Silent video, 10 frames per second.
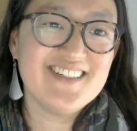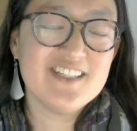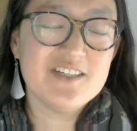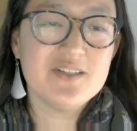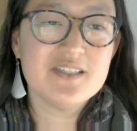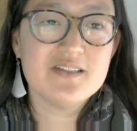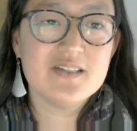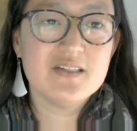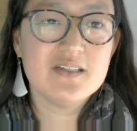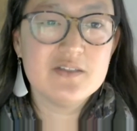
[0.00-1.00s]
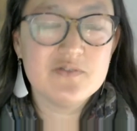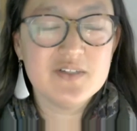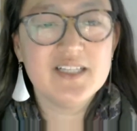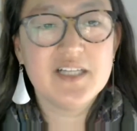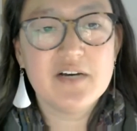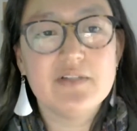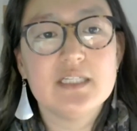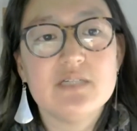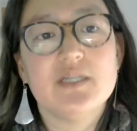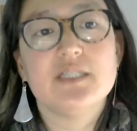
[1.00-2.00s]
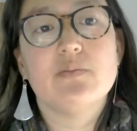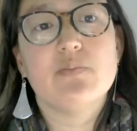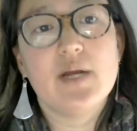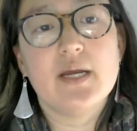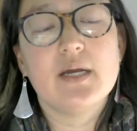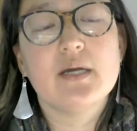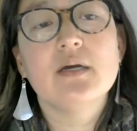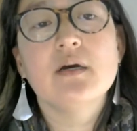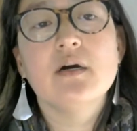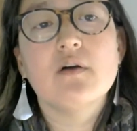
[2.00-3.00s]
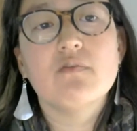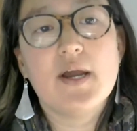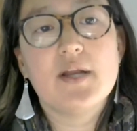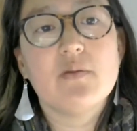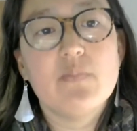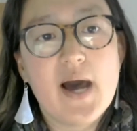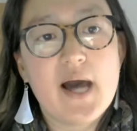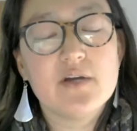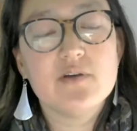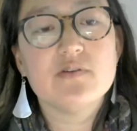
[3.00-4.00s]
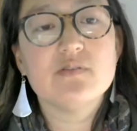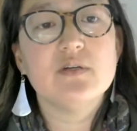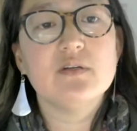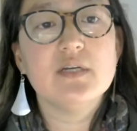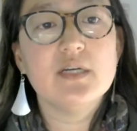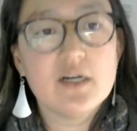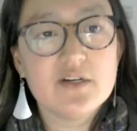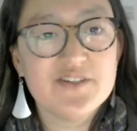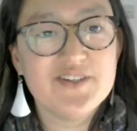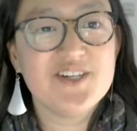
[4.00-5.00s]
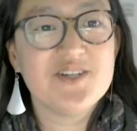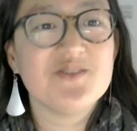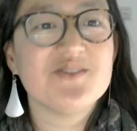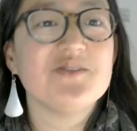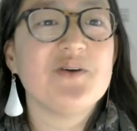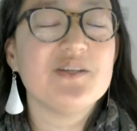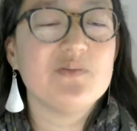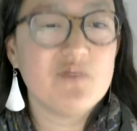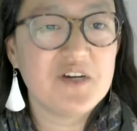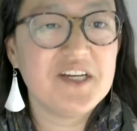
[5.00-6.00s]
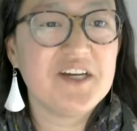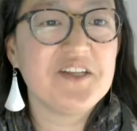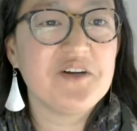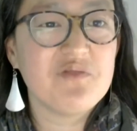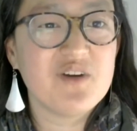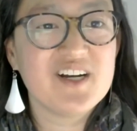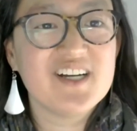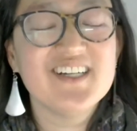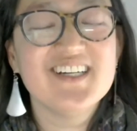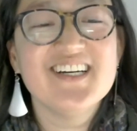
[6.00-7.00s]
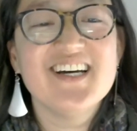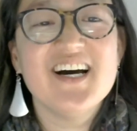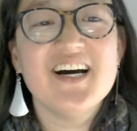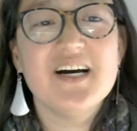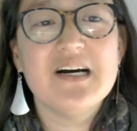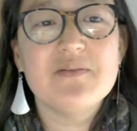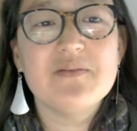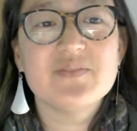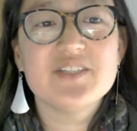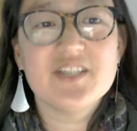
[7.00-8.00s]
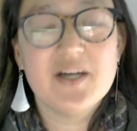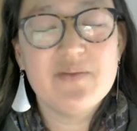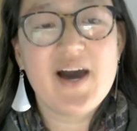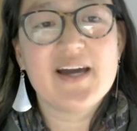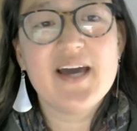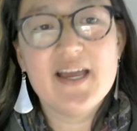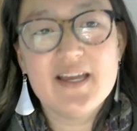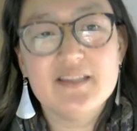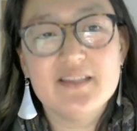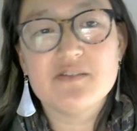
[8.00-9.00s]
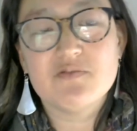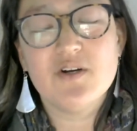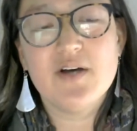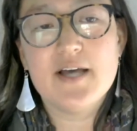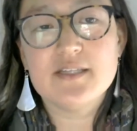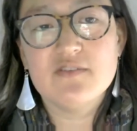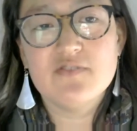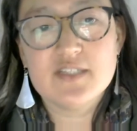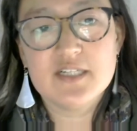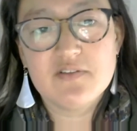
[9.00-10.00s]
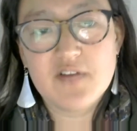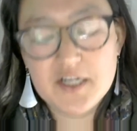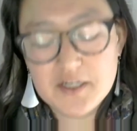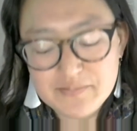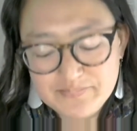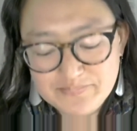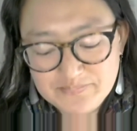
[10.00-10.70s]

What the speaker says: So it's really lovely to be able to bring a writer back who's been in our studios and has been working on their work to come back in this role as a visiting writer.